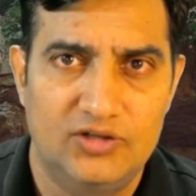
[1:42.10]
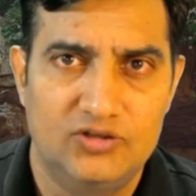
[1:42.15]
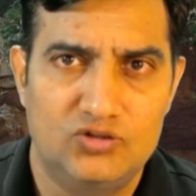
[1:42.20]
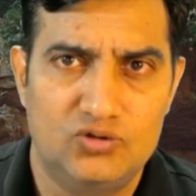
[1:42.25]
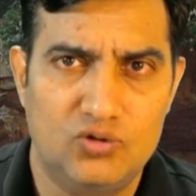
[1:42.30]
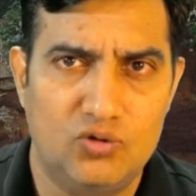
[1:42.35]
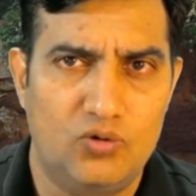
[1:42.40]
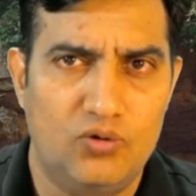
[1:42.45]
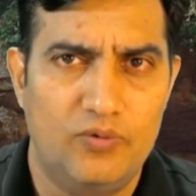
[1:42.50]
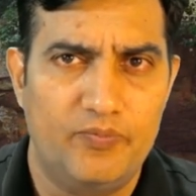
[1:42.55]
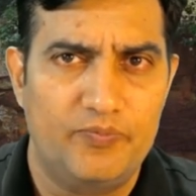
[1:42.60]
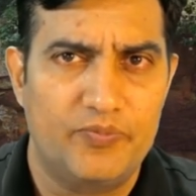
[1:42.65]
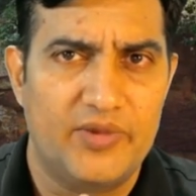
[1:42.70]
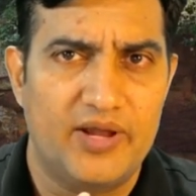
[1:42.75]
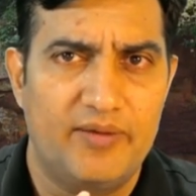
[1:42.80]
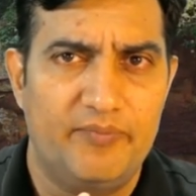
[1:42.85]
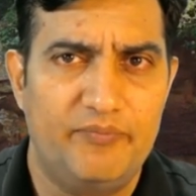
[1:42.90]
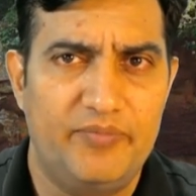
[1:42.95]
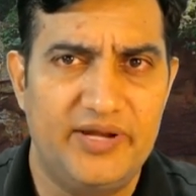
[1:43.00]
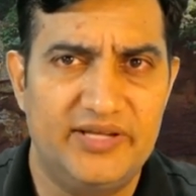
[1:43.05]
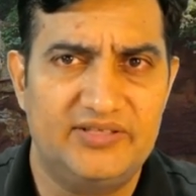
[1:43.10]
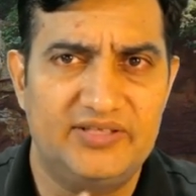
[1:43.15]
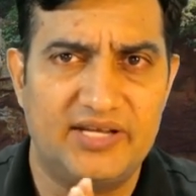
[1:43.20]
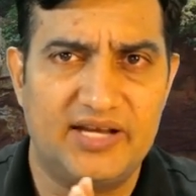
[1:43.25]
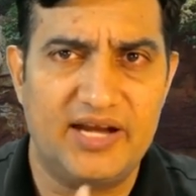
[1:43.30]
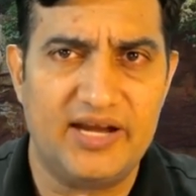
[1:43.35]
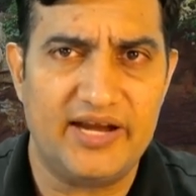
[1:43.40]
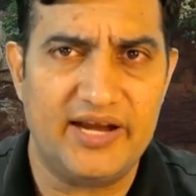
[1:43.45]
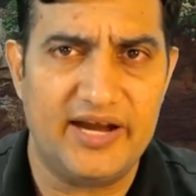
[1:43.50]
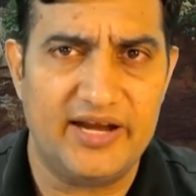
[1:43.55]
So
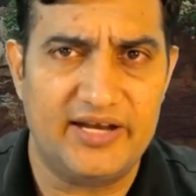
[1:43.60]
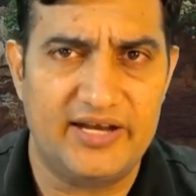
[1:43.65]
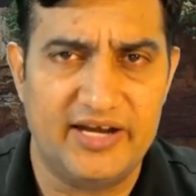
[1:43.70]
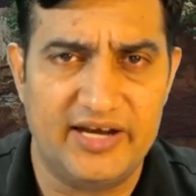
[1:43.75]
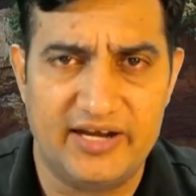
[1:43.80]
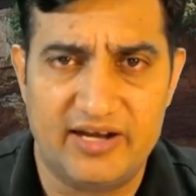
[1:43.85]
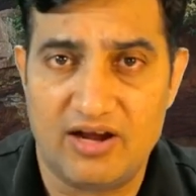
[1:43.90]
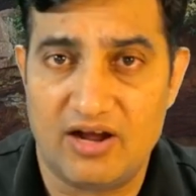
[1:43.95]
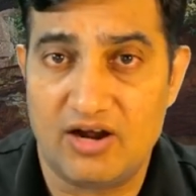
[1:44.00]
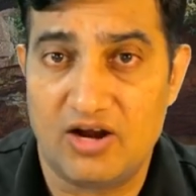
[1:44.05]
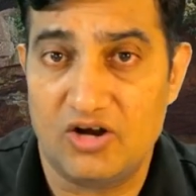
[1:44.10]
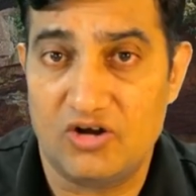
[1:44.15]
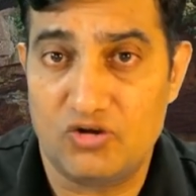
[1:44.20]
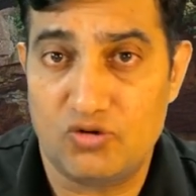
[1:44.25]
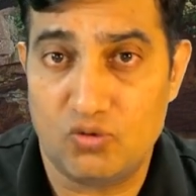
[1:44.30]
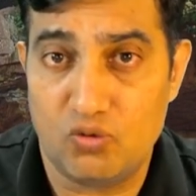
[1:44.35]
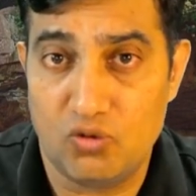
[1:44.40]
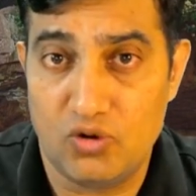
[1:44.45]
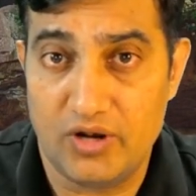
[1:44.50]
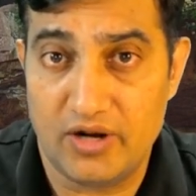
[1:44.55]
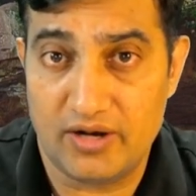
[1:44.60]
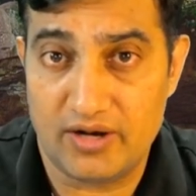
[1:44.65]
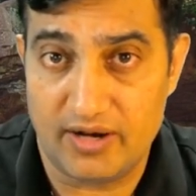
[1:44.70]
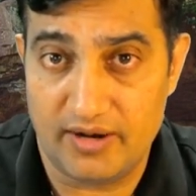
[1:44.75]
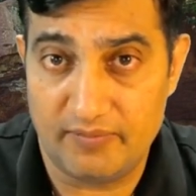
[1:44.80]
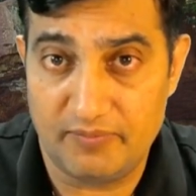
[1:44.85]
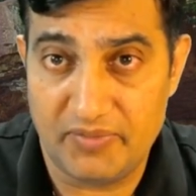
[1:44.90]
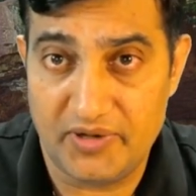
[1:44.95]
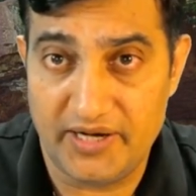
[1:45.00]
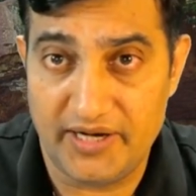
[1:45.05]
basically a data controller
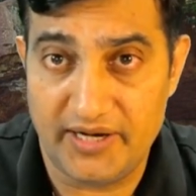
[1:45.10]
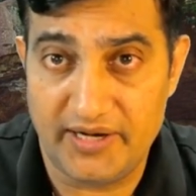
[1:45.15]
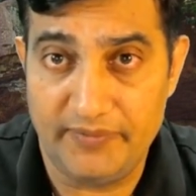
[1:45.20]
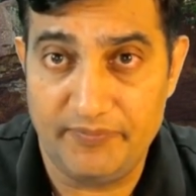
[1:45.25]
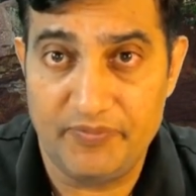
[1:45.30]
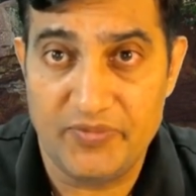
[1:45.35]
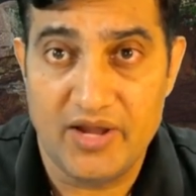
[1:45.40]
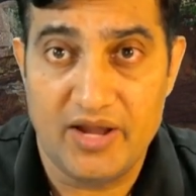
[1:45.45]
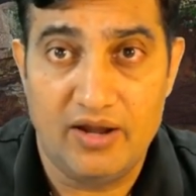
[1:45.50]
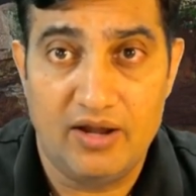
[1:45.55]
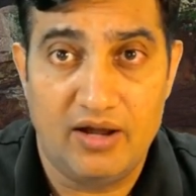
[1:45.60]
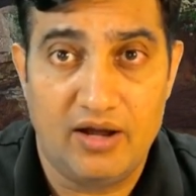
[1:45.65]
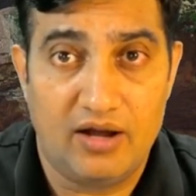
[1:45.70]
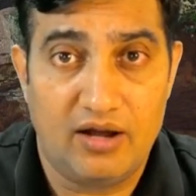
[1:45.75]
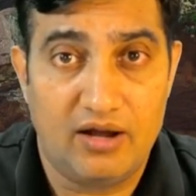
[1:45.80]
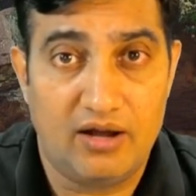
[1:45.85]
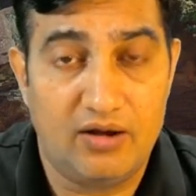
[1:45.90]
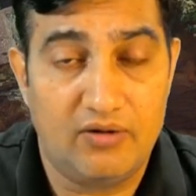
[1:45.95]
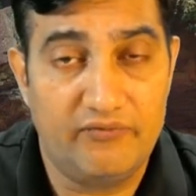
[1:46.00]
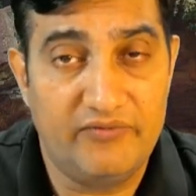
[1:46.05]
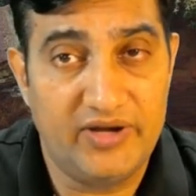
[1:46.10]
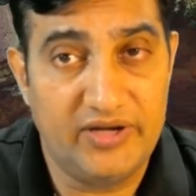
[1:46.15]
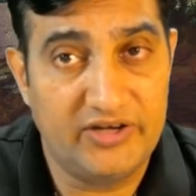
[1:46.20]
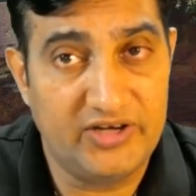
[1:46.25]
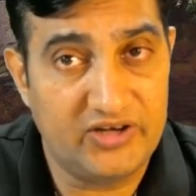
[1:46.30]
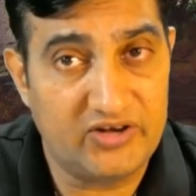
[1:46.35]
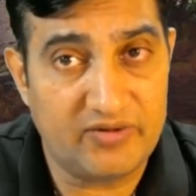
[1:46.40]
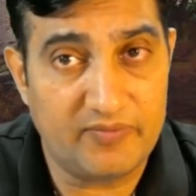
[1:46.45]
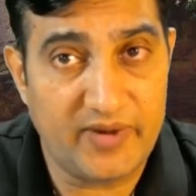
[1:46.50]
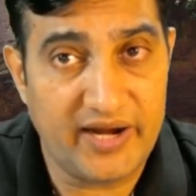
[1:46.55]
company will
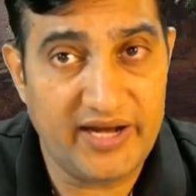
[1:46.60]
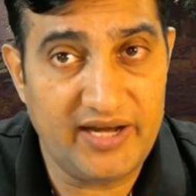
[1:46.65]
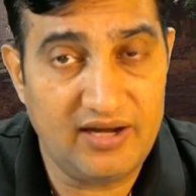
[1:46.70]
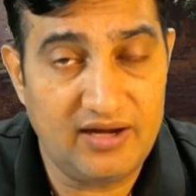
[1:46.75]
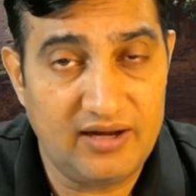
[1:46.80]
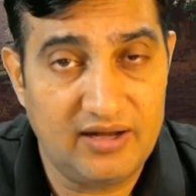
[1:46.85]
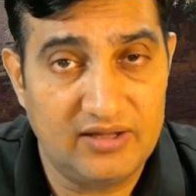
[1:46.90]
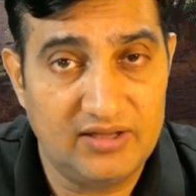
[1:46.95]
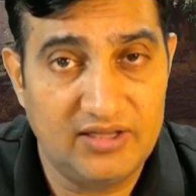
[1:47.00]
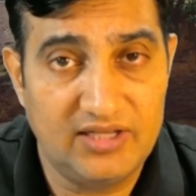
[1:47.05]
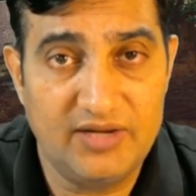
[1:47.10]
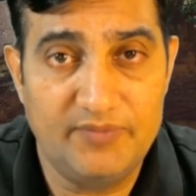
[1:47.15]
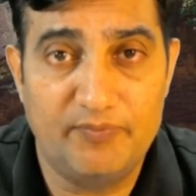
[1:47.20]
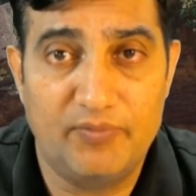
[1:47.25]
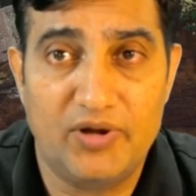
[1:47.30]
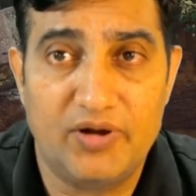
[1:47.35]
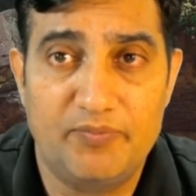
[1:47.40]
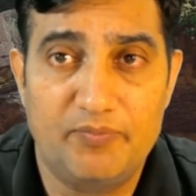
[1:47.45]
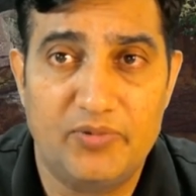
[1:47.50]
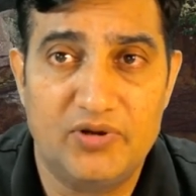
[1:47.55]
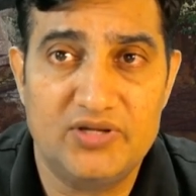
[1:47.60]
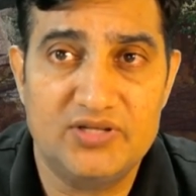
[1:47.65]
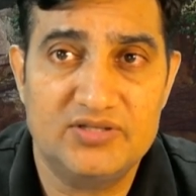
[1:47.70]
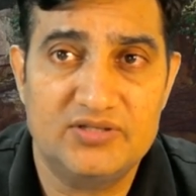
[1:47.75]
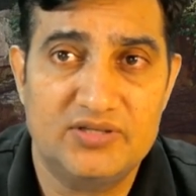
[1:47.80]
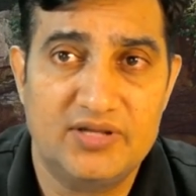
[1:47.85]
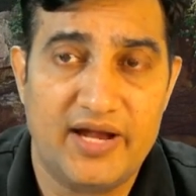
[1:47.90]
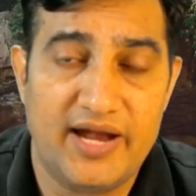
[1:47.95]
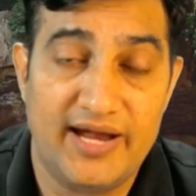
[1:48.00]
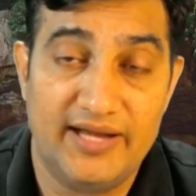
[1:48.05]
determine the
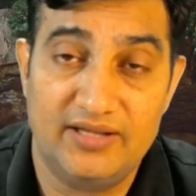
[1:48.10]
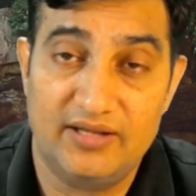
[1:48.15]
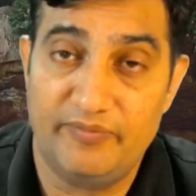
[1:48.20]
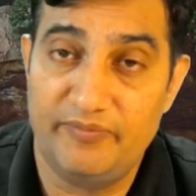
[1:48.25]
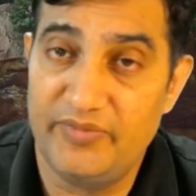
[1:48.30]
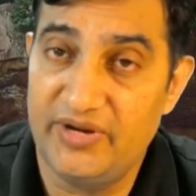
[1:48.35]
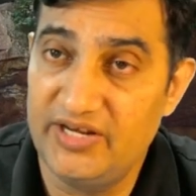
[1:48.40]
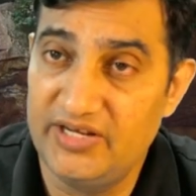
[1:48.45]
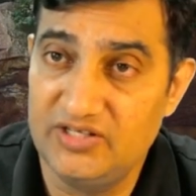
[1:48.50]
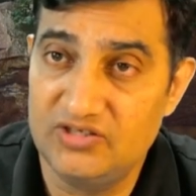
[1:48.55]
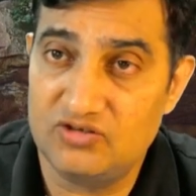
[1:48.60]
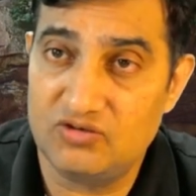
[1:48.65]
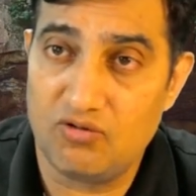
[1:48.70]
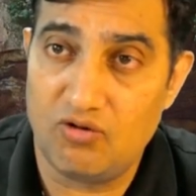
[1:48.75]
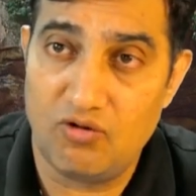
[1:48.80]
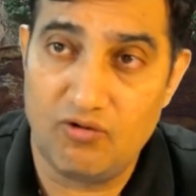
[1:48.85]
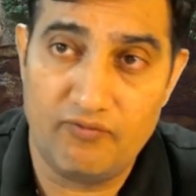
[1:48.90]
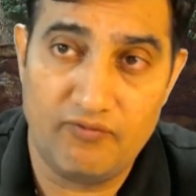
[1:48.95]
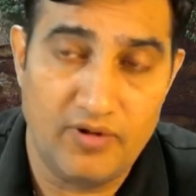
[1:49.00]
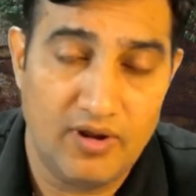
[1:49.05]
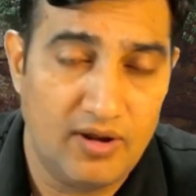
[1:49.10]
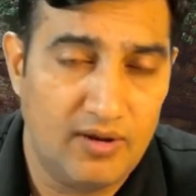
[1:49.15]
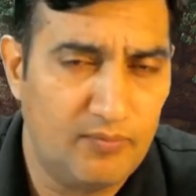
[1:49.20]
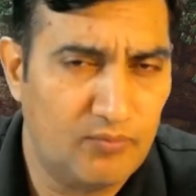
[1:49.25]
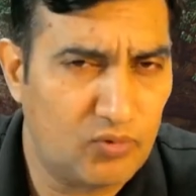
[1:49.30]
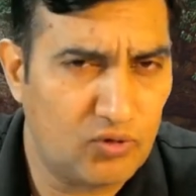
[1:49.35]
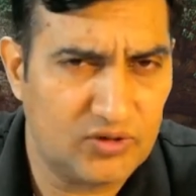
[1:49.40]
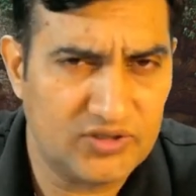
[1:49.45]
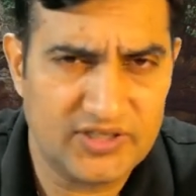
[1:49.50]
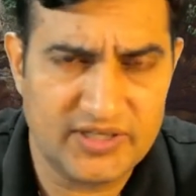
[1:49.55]
purpose and the means of
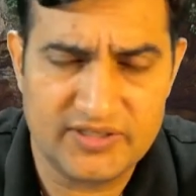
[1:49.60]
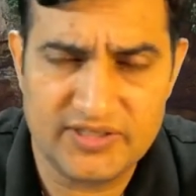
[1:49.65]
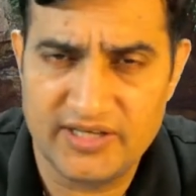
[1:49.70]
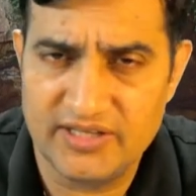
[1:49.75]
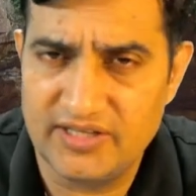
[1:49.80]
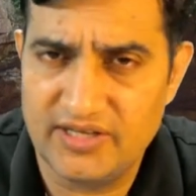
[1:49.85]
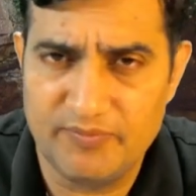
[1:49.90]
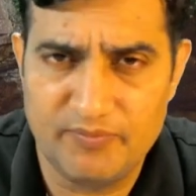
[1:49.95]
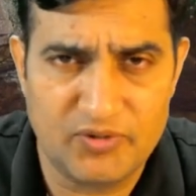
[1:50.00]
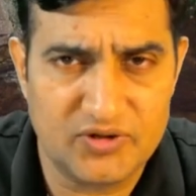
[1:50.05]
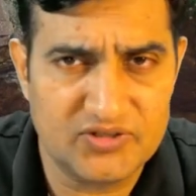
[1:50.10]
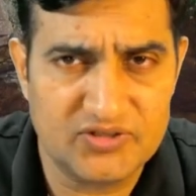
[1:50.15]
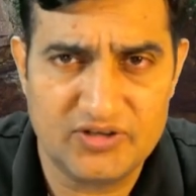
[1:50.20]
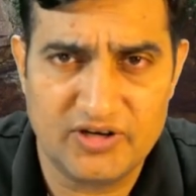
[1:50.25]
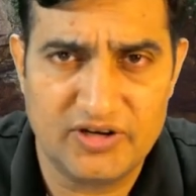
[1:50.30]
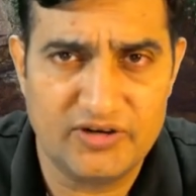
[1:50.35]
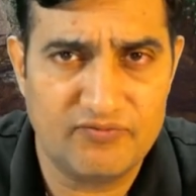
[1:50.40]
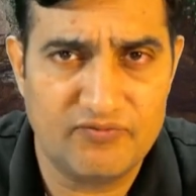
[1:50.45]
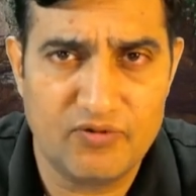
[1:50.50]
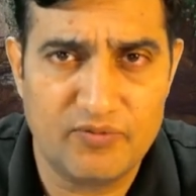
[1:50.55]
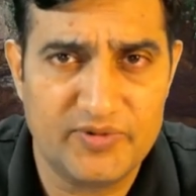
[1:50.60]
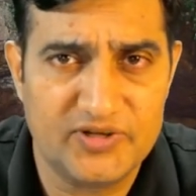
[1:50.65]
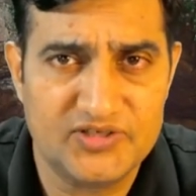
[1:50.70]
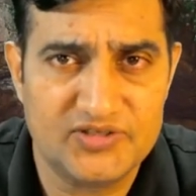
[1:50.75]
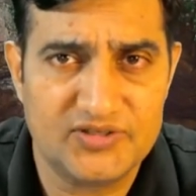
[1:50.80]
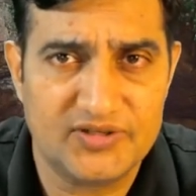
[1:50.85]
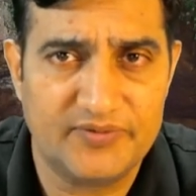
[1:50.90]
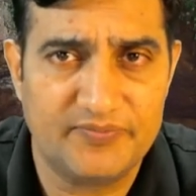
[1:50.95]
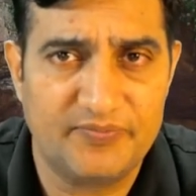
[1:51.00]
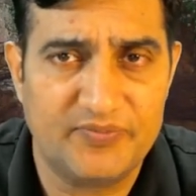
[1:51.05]
processing the personal information.